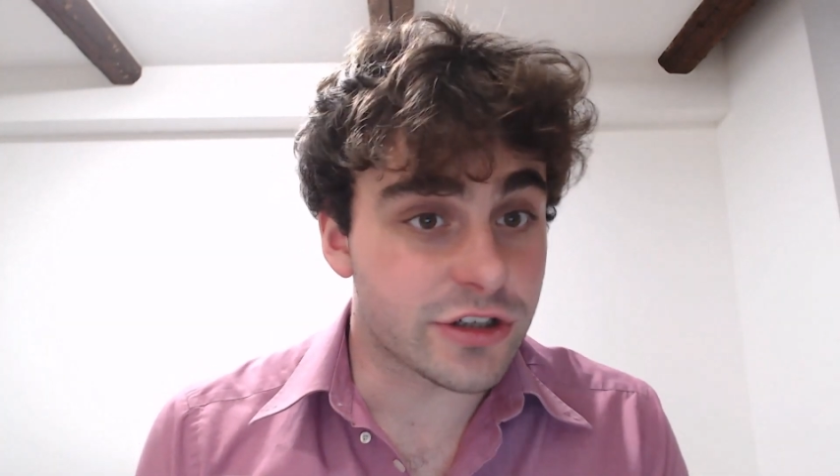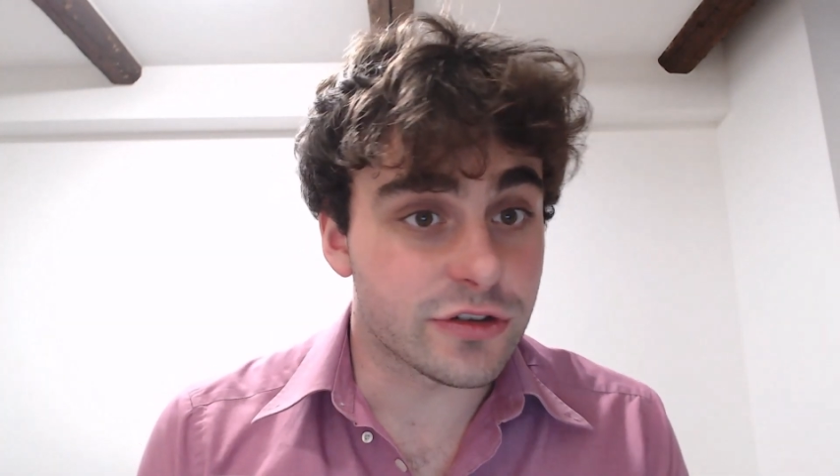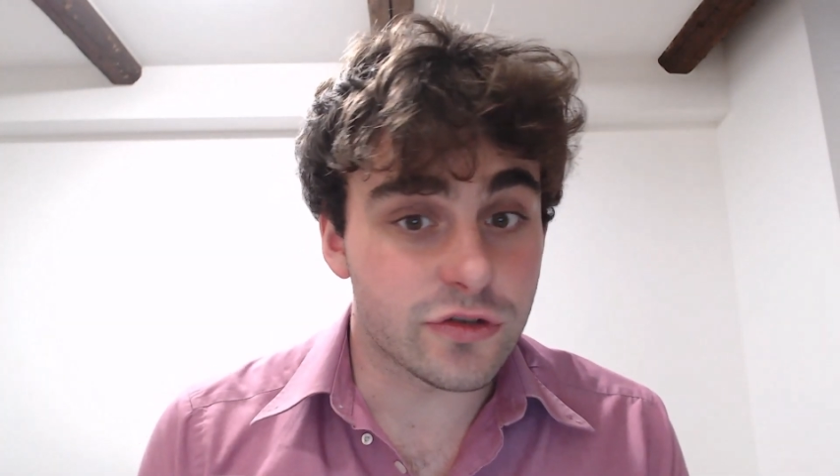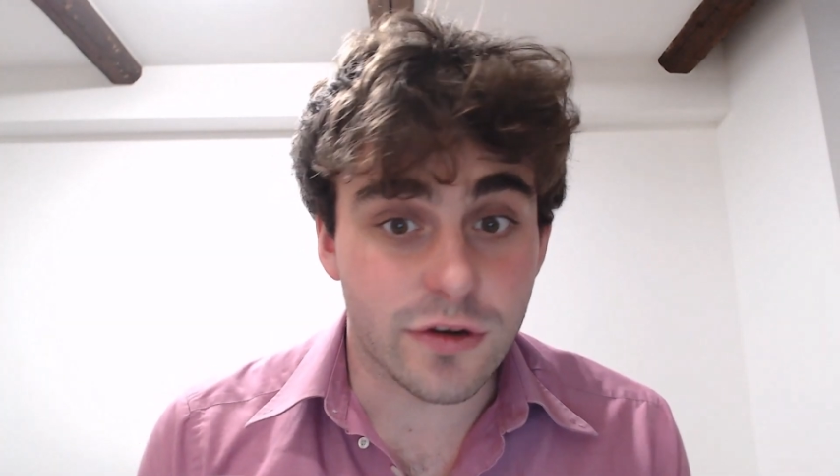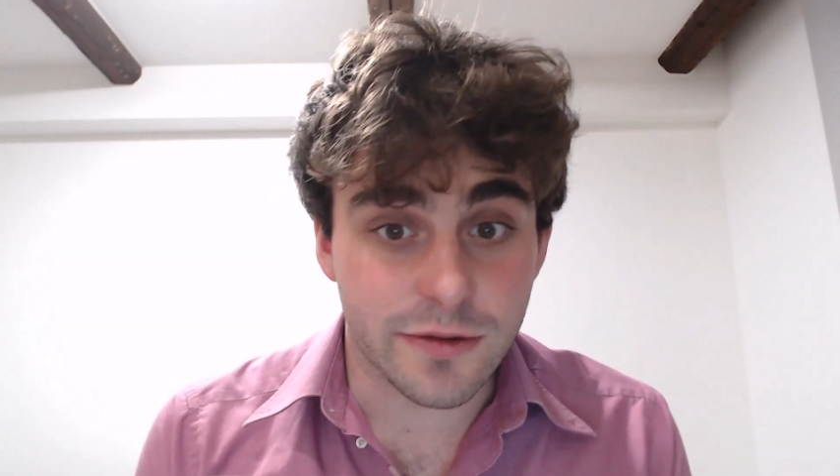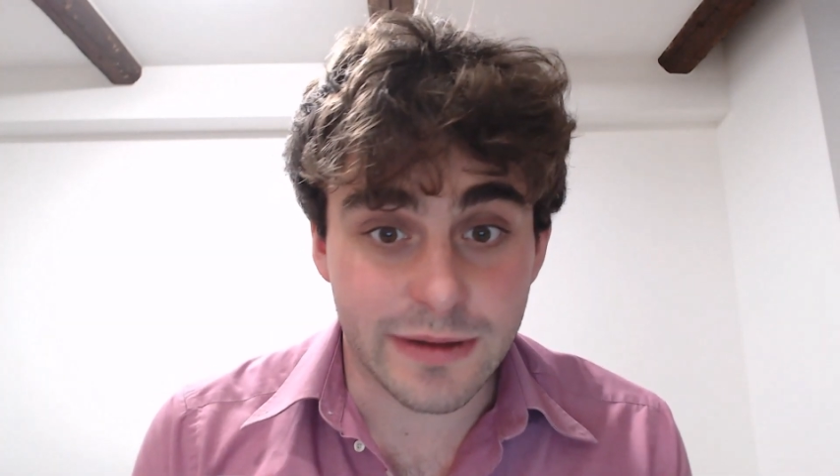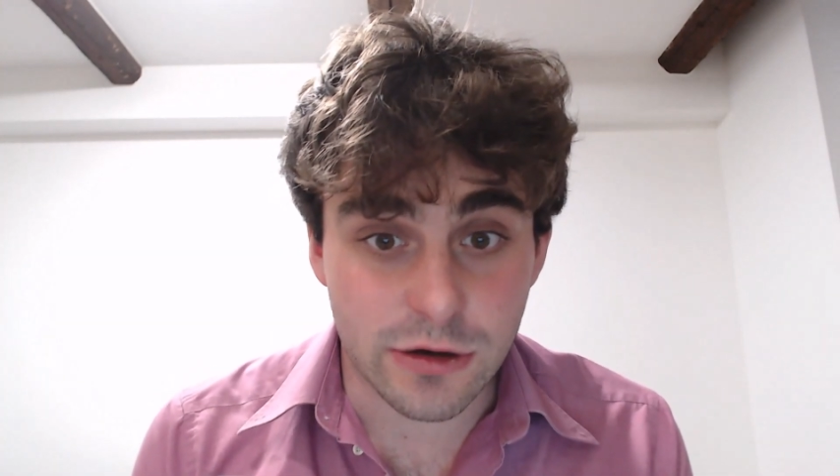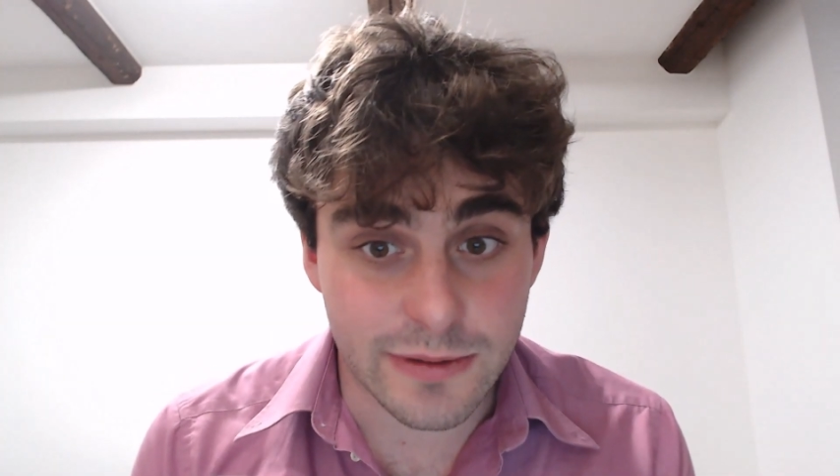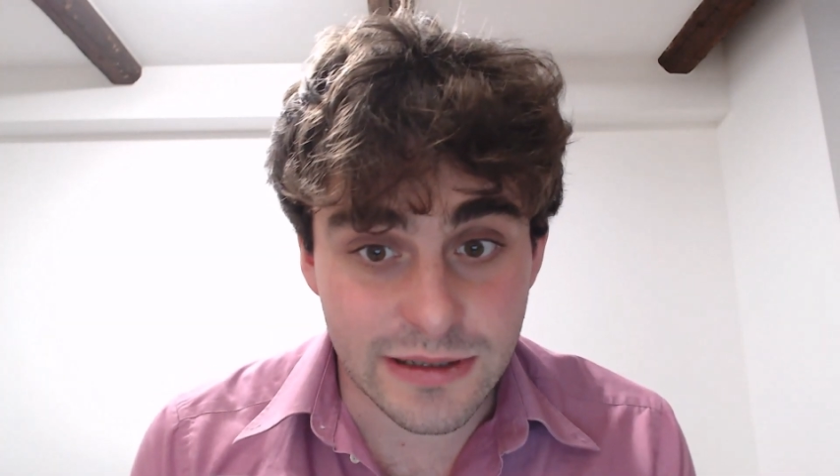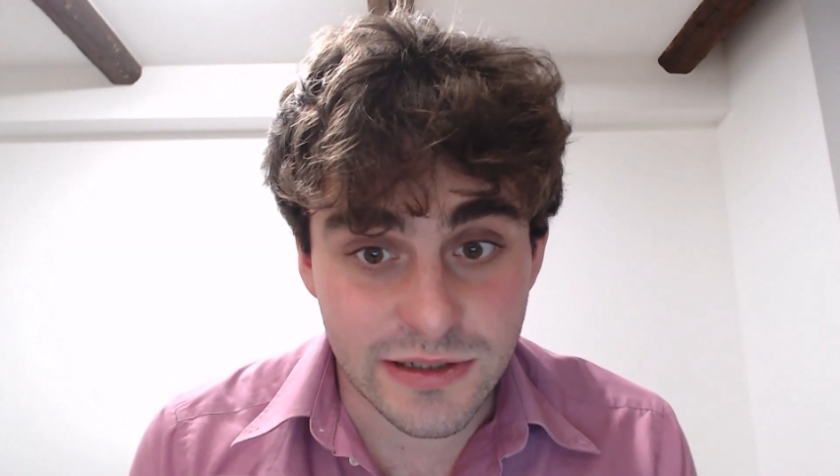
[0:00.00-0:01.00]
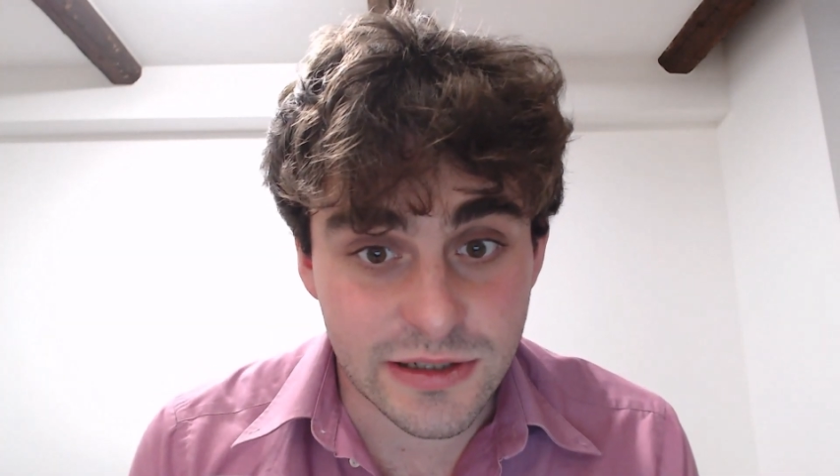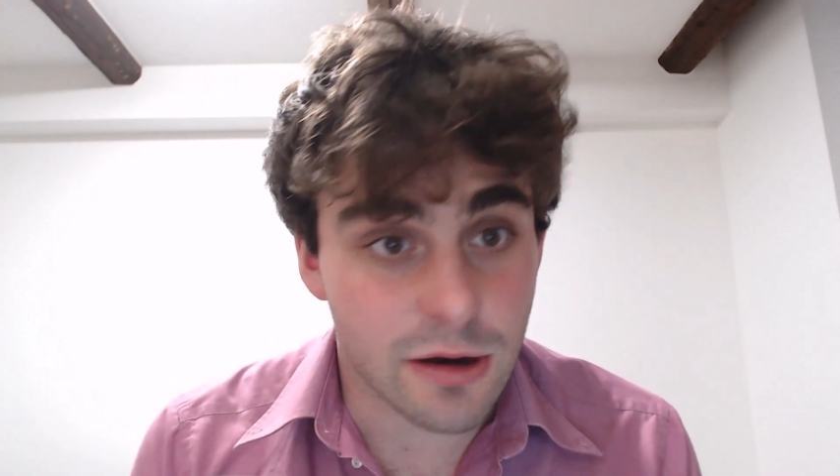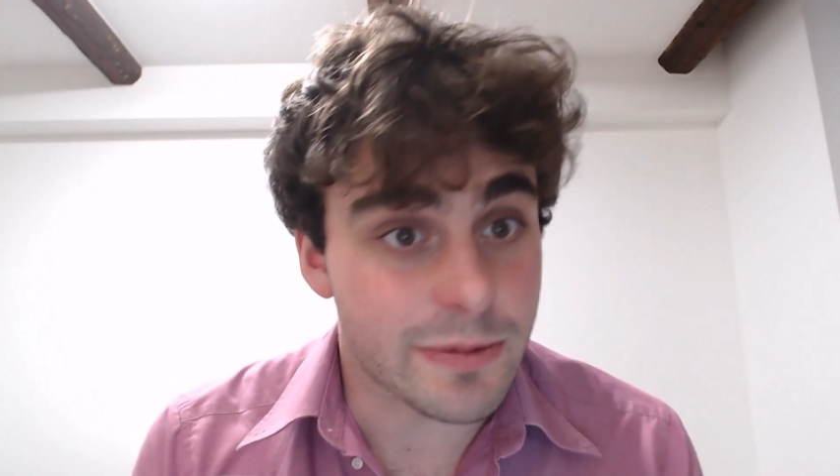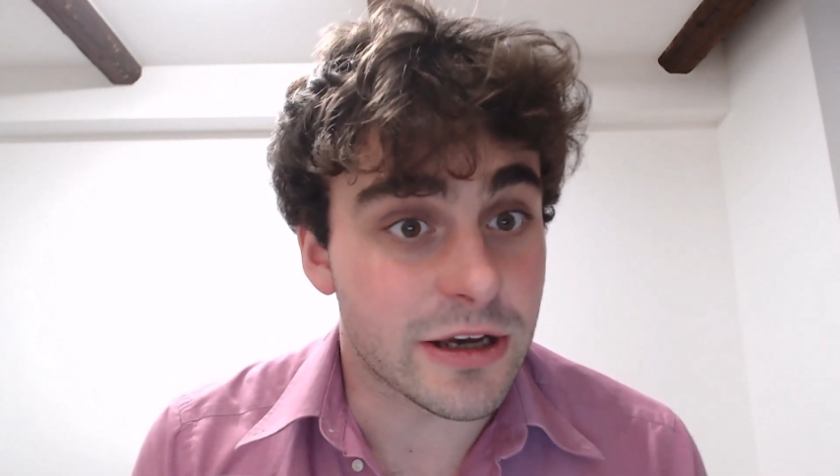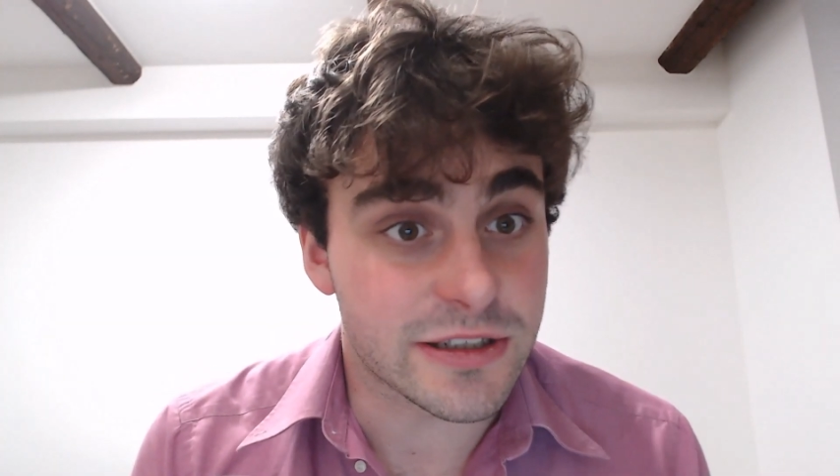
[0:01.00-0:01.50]
drop them in the comments. I'll be
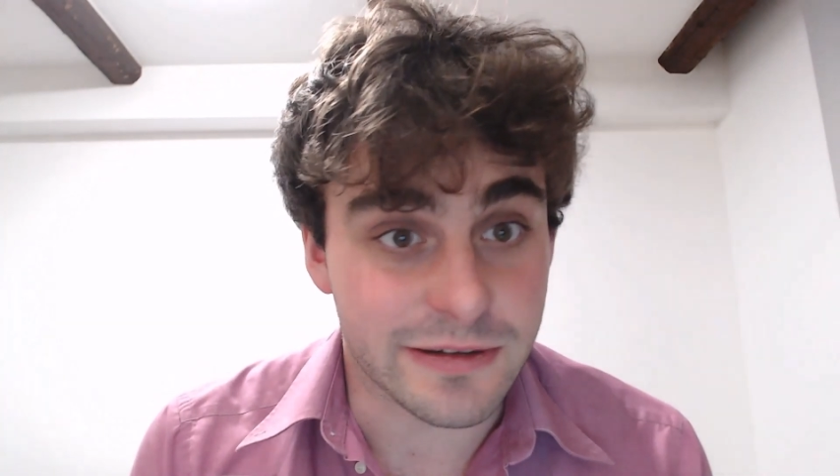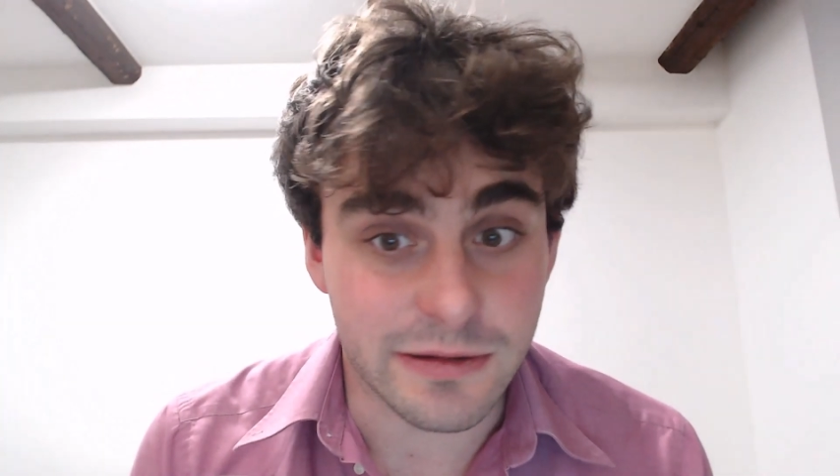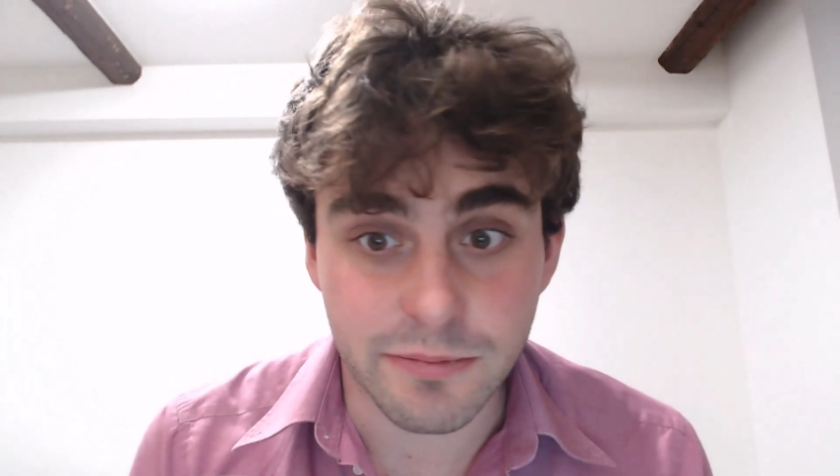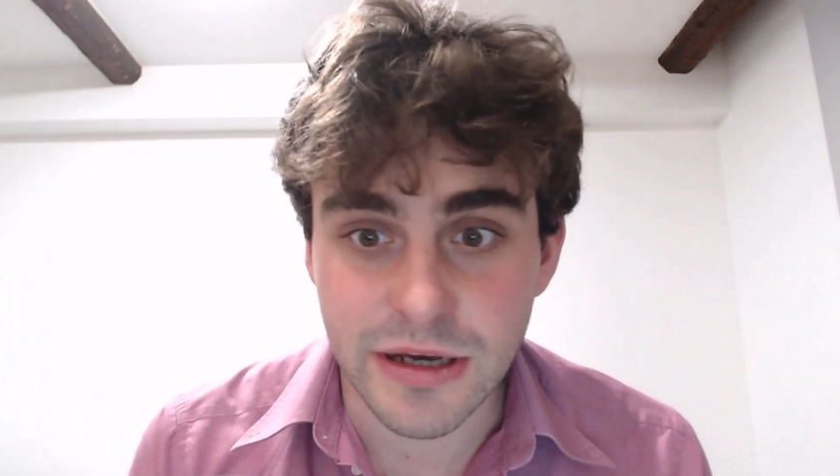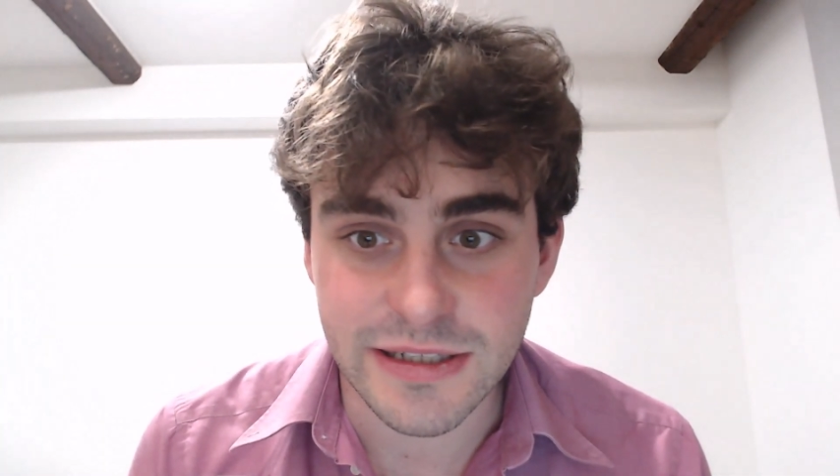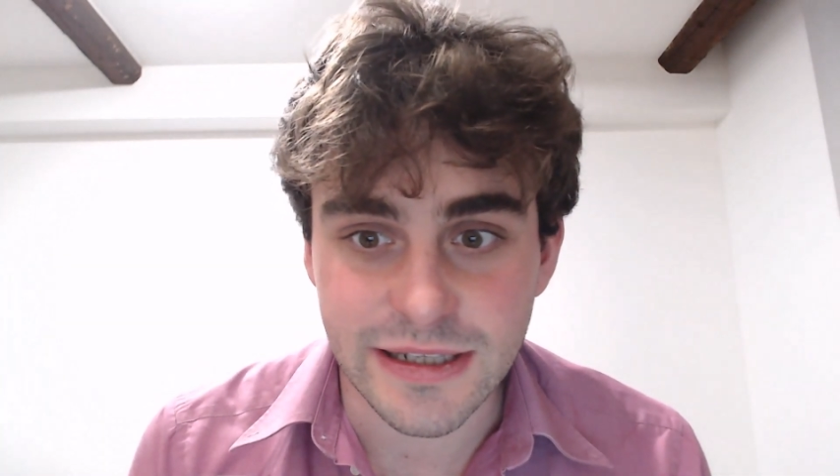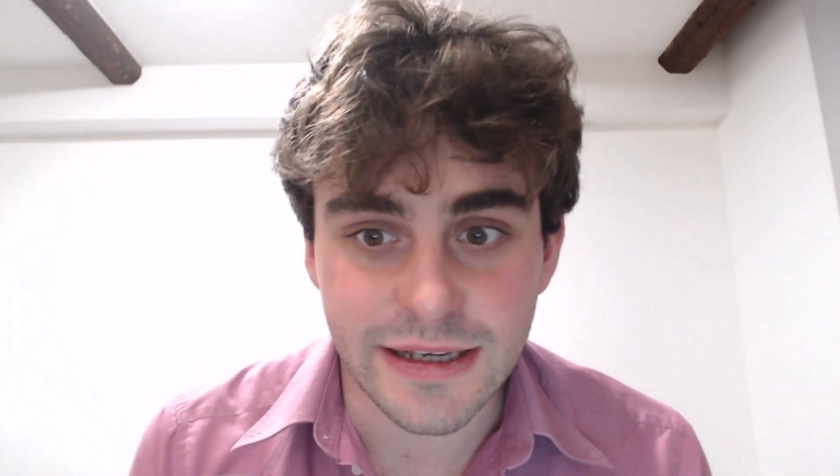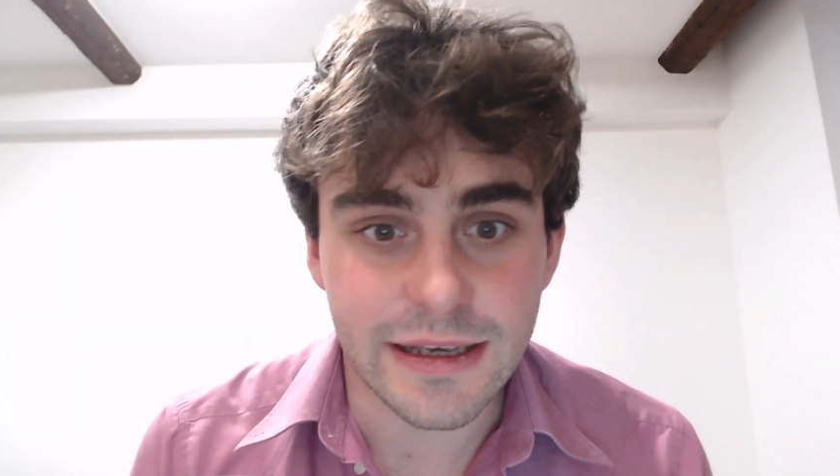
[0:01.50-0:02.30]
answering them personally.